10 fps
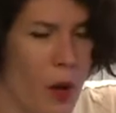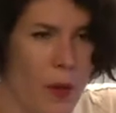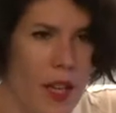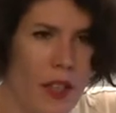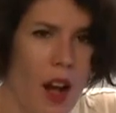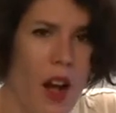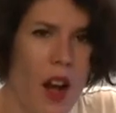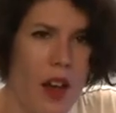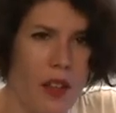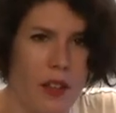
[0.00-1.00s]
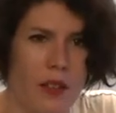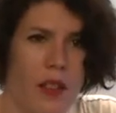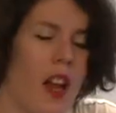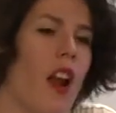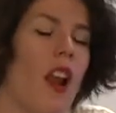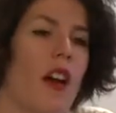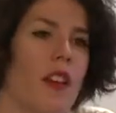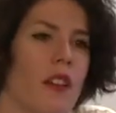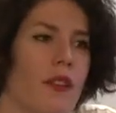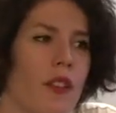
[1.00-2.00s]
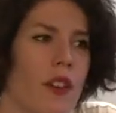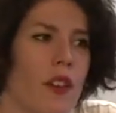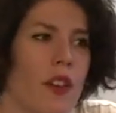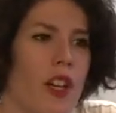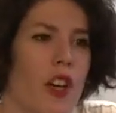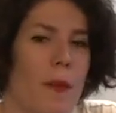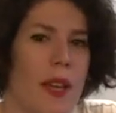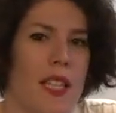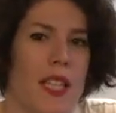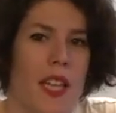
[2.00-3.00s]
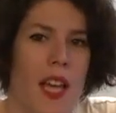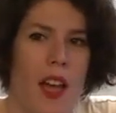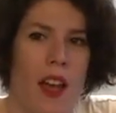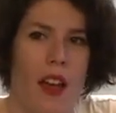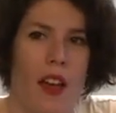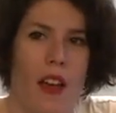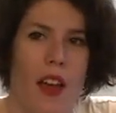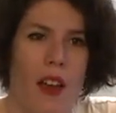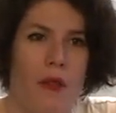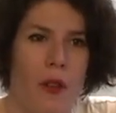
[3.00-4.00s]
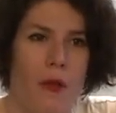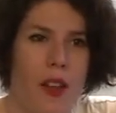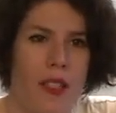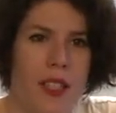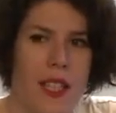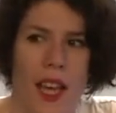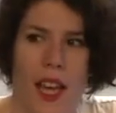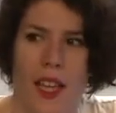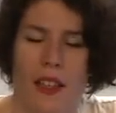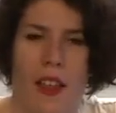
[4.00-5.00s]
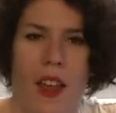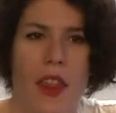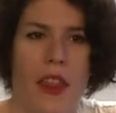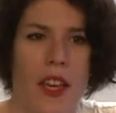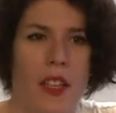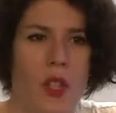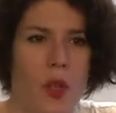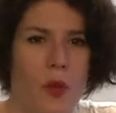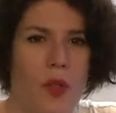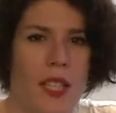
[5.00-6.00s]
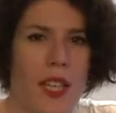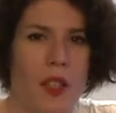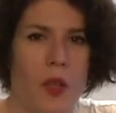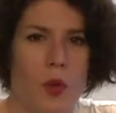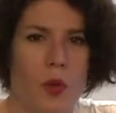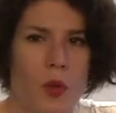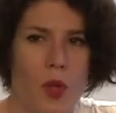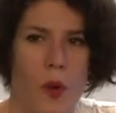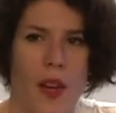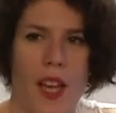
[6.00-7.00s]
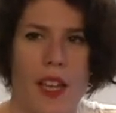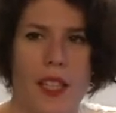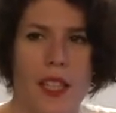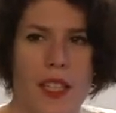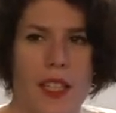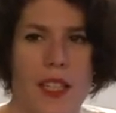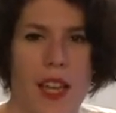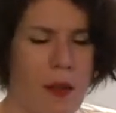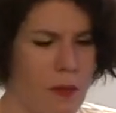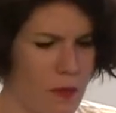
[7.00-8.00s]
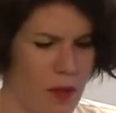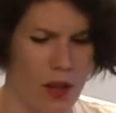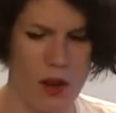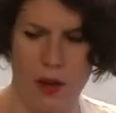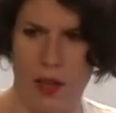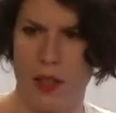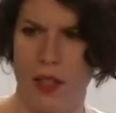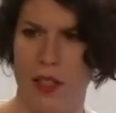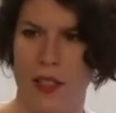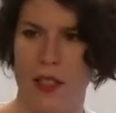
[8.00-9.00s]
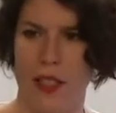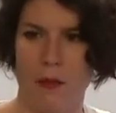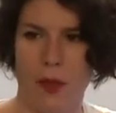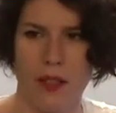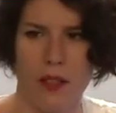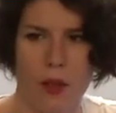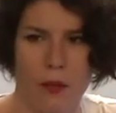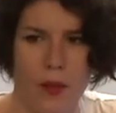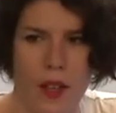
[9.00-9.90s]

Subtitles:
We get a lot of comments. Everyone said thank you to create this type. Sorry, is it me? No.